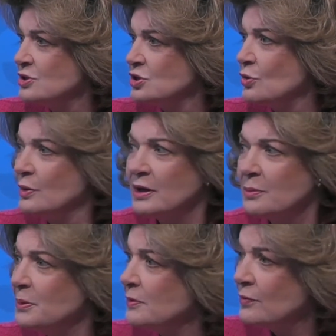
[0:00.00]
So it
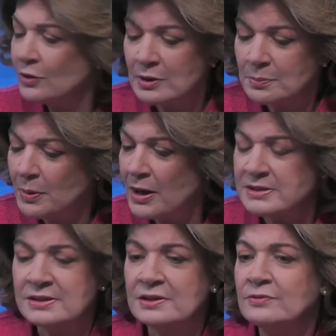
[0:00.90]
could be very
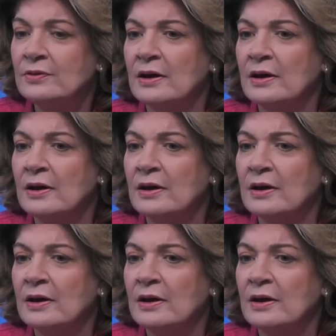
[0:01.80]
positive.